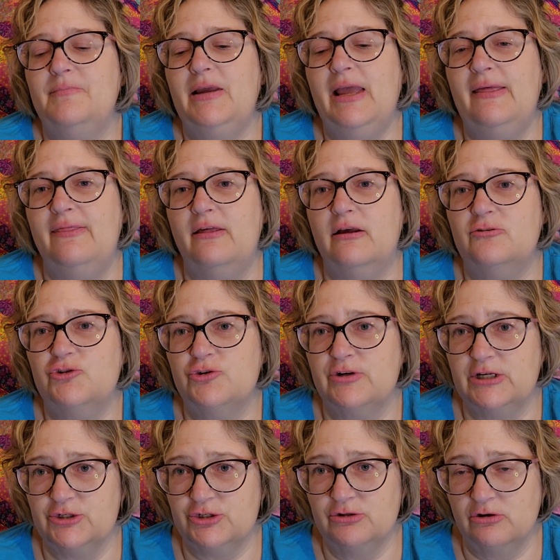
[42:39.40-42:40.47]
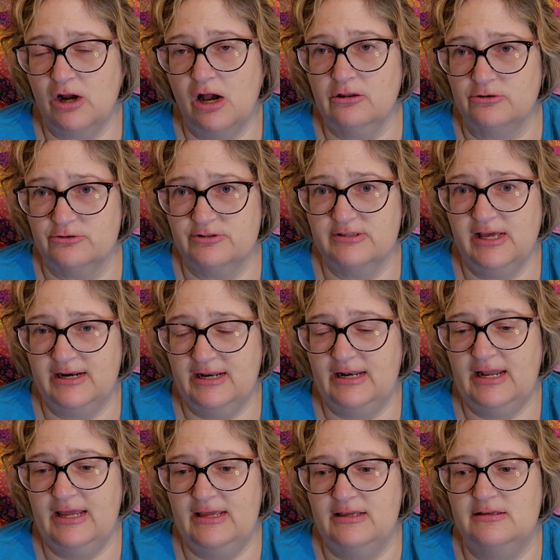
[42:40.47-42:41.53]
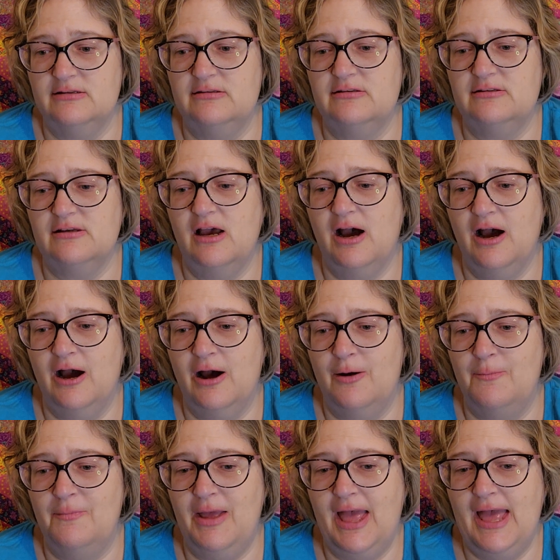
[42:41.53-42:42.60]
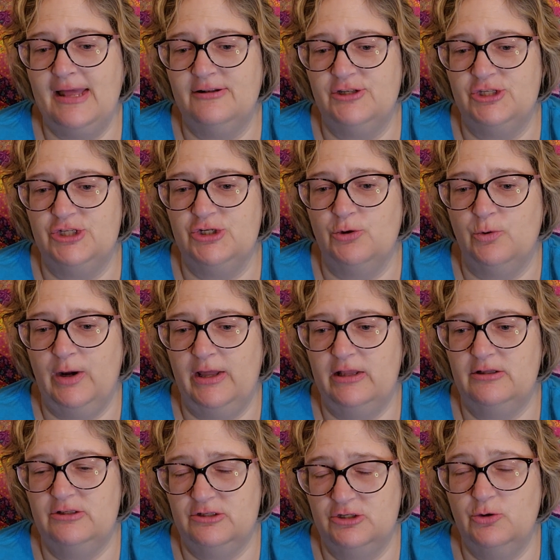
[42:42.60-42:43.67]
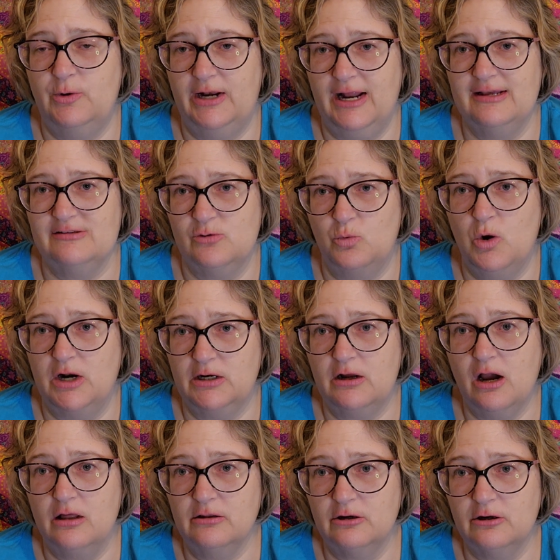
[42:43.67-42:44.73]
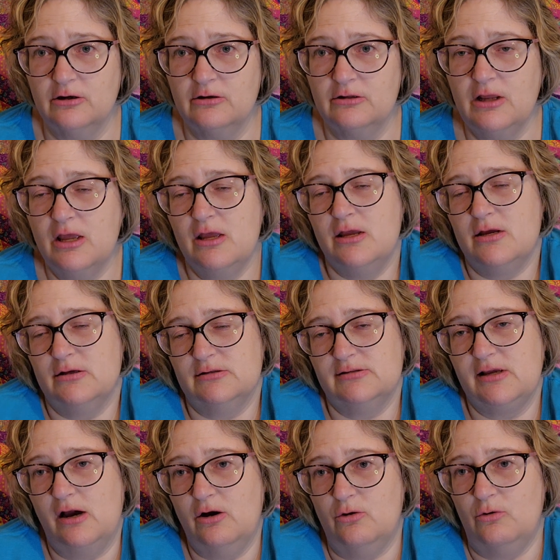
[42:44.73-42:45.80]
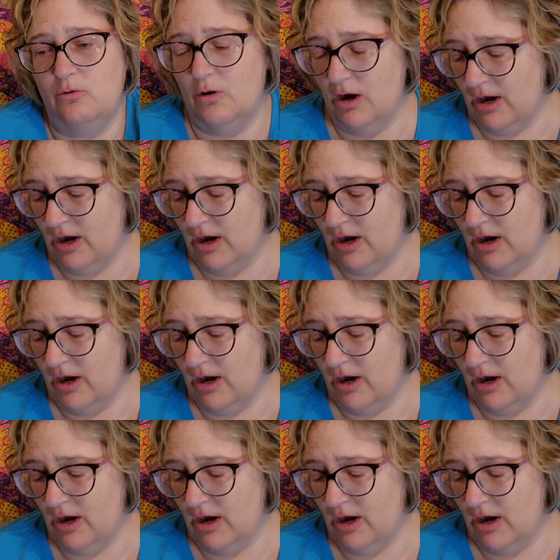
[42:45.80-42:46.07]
in the traditional colors that it is, and do it as a one color. So